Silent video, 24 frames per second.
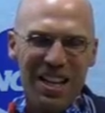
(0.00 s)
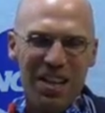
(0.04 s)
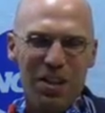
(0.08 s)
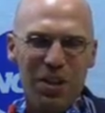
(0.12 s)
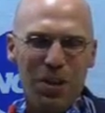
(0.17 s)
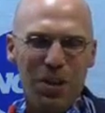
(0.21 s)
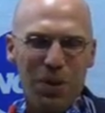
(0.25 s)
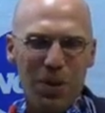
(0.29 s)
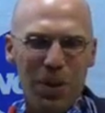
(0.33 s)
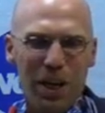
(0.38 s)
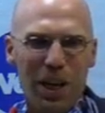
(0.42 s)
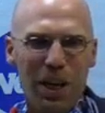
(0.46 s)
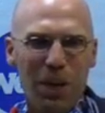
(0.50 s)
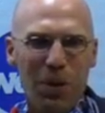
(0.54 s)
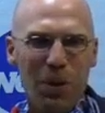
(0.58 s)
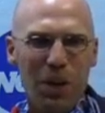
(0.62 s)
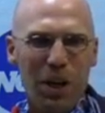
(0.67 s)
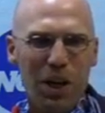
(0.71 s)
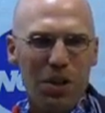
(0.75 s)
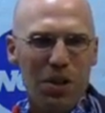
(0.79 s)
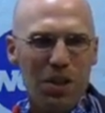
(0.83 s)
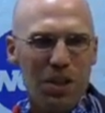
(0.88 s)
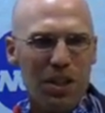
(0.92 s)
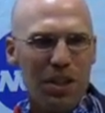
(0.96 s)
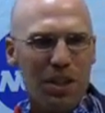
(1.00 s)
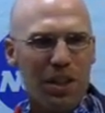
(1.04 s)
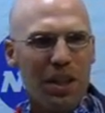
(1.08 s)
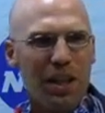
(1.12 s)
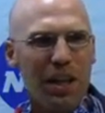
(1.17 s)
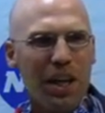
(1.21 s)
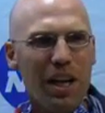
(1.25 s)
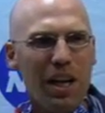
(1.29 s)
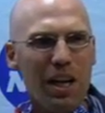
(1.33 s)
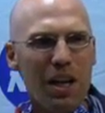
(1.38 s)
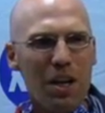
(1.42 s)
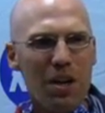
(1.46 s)
is a great question.
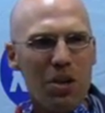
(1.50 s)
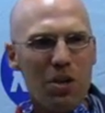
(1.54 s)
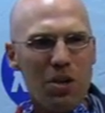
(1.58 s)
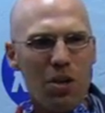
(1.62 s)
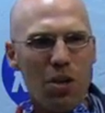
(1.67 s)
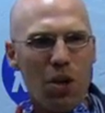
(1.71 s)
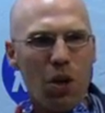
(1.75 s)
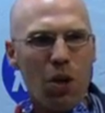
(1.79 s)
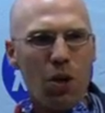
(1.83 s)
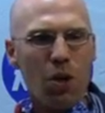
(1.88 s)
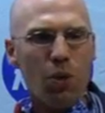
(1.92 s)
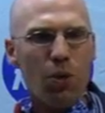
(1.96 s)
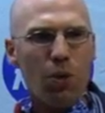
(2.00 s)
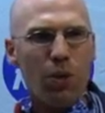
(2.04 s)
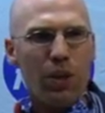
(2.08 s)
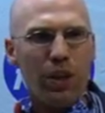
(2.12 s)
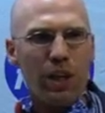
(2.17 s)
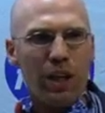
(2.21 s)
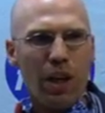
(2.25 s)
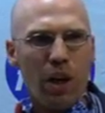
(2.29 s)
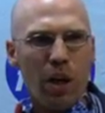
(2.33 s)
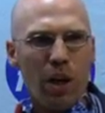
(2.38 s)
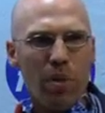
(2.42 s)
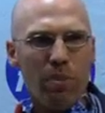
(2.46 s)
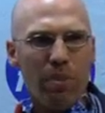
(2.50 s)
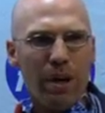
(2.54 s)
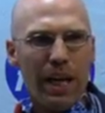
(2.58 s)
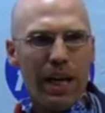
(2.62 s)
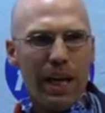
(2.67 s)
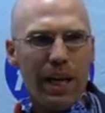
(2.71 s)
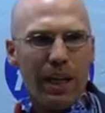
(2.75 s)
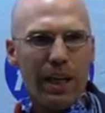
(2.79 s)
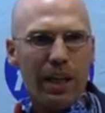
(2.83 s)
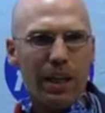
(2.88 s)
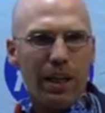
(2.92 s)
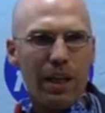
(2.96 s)
So the
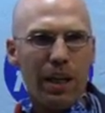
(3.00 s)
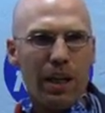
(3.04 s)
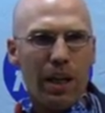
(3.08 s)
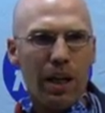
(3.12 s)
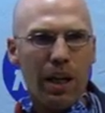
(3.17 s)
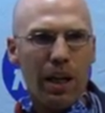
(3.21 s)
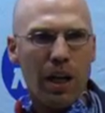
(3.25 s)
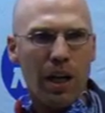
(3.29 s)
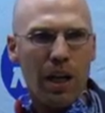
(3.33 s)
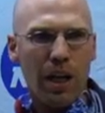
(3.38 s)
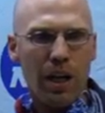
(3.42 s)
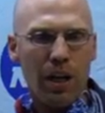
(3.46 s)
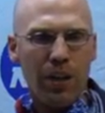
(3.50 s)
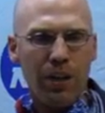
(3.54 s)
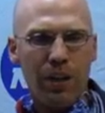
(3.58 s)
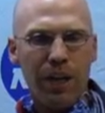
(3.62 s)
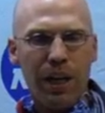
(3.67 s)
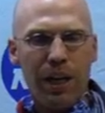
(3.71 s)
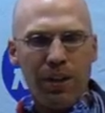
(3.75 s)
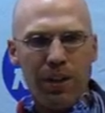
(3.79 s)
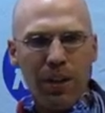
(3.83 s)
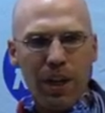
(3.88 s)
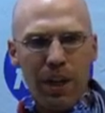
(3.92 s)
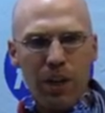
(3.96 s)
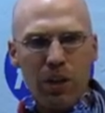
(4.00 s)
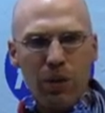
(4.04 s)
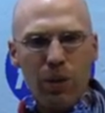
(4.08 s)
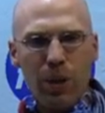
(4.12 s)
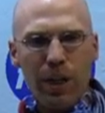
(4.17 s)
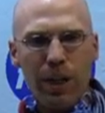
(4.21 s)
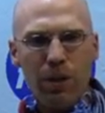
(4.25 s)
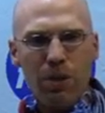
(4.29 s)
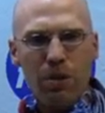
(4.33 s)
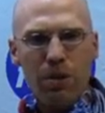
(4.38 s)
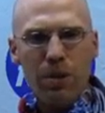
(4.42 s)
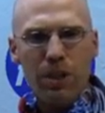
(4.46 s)
RMAC, the athletic
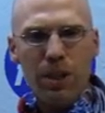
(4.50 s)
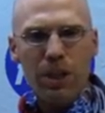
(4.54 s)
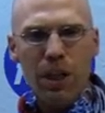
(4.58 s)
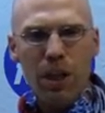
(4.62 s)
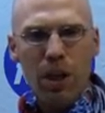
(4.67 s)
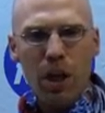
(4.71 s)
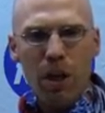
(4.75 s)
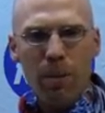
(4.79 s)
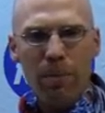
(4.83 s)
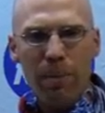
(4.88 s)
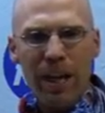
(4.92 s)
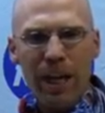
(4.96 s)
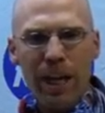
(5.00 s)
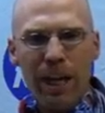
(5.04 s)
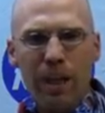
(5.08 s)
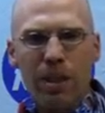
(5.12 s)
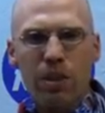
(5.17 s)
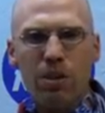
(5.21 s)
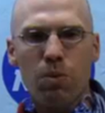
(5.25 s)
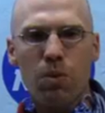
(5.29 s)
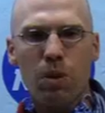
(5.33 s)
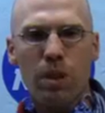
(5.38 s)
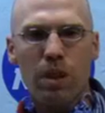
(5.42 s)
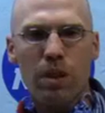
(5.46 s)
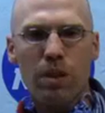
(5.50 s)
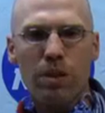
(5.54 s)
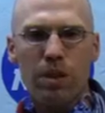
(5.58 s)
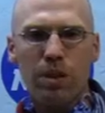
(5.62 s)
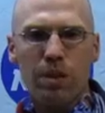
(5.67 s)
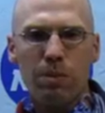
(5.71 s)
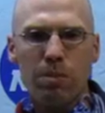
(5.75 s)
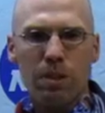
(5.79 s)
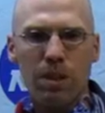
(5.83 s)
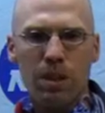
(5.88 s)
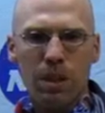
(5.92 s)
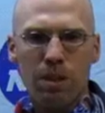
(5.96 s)
trainers in the RMAC, as well as
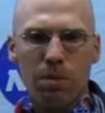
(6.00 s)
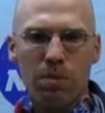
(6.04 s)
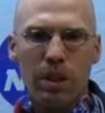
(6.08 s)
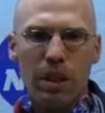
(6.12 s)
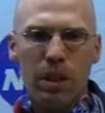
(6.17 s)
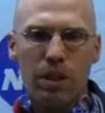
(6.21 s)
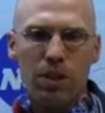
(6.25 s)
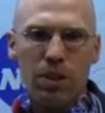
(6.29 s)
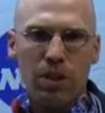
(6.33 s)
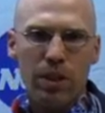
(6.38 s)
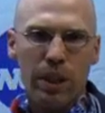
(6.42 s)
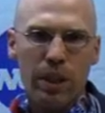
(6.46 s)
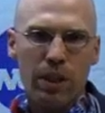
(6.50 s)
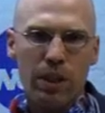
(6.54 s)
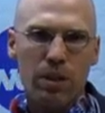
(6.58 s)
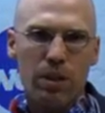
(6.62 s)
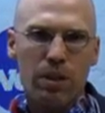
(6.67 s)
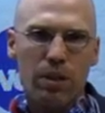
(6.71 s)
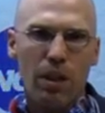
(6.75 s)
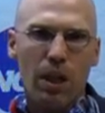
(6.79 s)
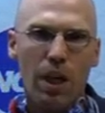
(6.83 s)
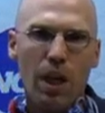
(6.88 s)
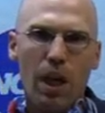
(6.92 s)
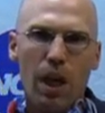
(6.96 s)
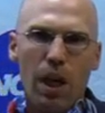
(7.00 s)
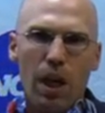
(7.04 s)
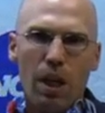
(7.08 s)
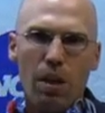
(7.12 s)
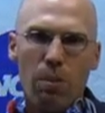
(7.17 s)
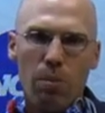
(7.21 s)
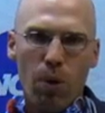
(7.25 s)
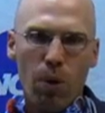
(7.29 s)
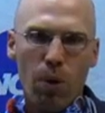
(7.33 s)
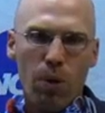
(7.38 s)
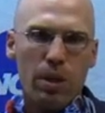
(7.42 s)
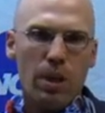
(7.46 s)
some of the administrators,
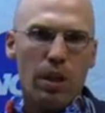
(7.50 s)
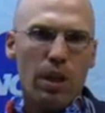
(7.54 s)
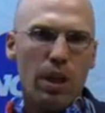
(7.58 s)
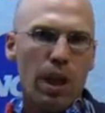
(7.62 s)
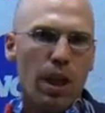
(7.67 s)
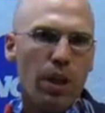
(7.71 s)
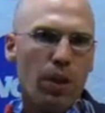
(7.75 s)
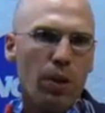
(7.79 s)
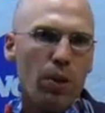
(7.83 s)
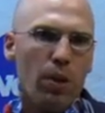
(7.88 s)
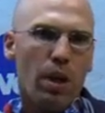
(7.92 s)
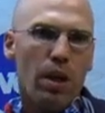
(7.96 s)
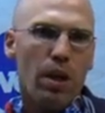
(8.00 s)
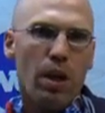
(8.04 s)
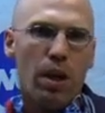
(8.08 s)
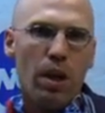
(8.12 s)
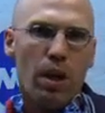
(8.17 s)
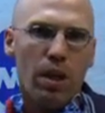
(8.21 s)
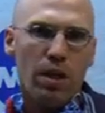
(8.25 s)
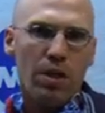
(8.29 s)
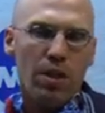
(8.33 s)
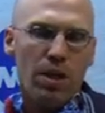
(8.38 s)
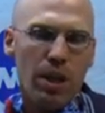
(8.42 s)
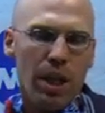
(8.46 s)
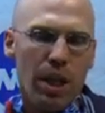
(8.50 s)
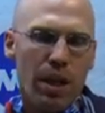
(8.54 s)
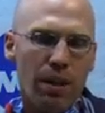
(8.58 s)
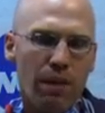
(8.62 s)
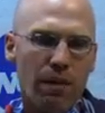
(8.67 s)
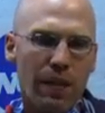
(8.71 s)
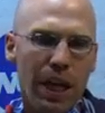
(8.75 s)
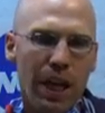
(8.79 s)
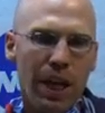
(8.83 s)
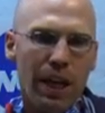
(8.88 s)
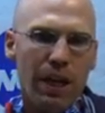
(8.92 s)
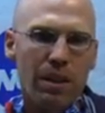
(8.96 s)
put together a set
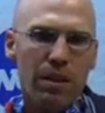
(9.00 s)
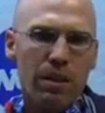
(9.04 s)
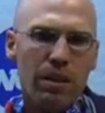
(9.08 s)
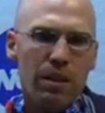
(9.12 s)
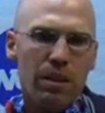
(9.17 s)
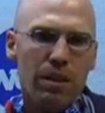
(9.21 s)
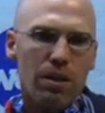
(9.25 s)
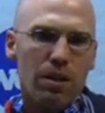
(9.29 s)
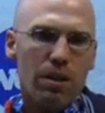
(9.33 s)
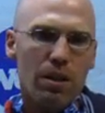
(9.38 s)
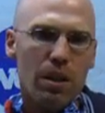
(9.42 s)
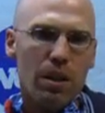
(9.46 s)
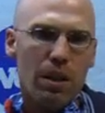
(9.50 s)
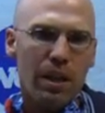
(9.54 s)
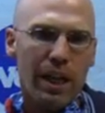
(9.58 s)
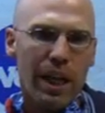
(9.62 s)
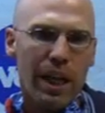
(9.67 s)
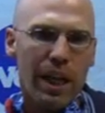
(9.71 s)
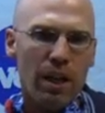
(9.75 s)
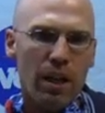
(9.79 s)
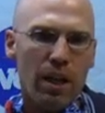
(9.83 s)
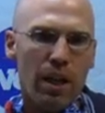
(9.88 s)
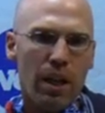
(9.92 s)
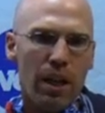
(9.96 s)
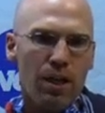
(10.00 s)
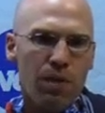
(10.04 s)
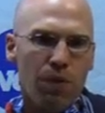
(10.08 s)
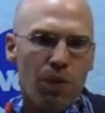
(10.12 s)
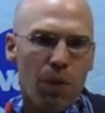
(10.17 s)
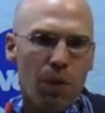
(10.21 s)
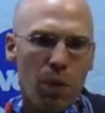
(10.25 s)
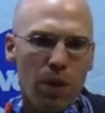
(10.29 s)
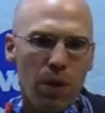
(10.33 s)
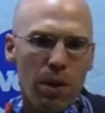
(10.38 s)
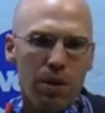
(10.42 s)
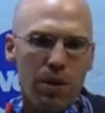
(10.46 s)
of guidelines
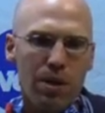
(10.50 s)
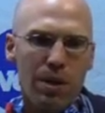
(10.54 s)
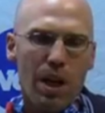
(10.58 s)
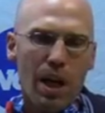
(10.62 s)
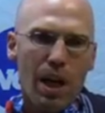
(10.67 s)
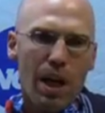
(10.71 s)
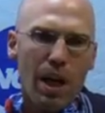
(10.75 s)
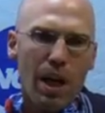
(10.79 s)
for us.